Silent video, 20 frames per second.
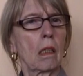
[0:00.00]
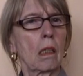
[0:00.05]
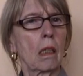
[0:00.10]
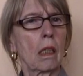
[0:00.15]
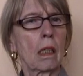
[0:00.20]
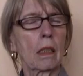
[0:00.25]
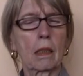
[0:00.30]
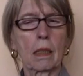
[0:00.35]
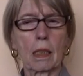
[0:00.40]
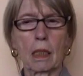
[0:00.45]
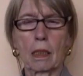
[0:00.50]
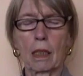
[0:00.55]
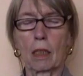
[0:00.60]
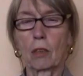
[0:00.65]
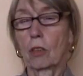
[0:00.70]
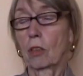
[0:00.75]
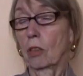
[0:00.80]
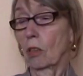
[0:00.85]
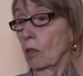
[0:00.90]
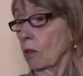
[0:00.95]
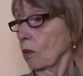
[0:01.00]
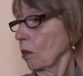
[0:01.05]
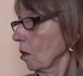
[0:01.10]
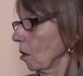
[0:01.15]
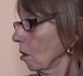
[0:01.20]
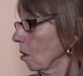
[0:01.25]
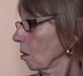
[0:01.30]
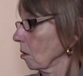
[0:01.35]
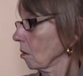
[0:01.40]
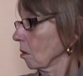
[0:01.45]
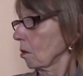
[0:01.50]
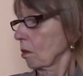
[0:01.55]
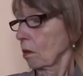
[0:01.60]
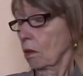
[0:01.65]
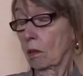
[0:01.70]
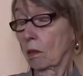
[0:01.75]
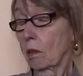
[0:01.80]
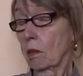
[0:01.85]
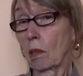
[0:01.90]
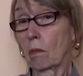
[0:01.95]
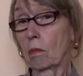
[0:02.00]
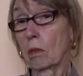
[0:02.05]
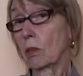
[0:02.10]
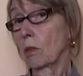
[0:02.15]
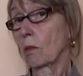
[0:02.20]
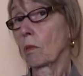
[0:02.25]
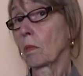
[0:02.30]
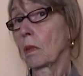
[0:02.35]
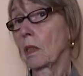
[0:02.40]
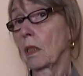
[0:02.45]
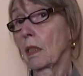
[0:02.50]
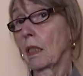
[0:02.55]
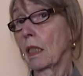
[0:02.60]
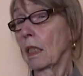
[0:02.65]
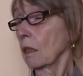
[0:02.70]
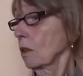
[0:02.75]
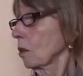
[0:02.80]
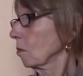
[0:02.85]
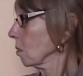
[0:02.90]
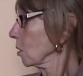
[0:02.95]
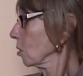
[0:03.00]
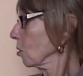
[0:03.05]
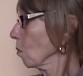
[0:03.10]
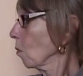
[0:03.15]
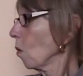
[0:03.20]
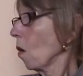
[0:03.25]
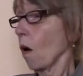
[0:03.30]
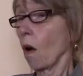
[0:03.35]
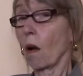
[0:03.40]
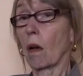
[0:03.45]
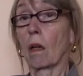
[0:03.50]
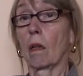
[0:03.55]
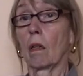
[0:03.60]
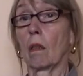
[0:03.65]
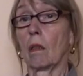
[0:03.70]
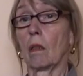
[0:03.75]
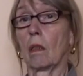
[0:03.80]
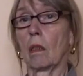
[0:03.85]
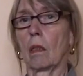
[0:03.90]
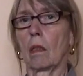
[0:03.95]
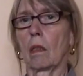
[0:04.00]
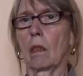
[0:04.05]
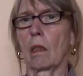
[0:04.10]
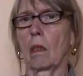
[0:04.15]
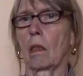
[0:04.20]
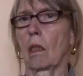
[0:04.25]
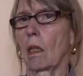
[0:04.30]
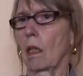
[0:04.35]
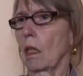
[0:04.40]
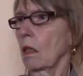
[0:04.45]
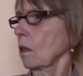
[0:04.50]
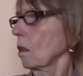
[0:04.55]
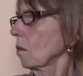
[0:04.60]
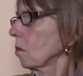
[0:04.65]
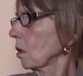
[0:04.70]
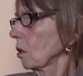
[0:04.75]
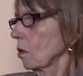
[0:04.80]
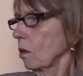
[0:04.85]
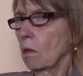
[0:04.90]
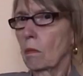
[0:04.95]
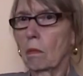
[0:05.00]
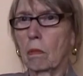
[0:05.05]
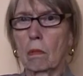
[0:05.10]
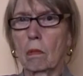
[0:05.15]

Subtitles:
And then I turned around. There was nobody there, there was the wall. And there was no,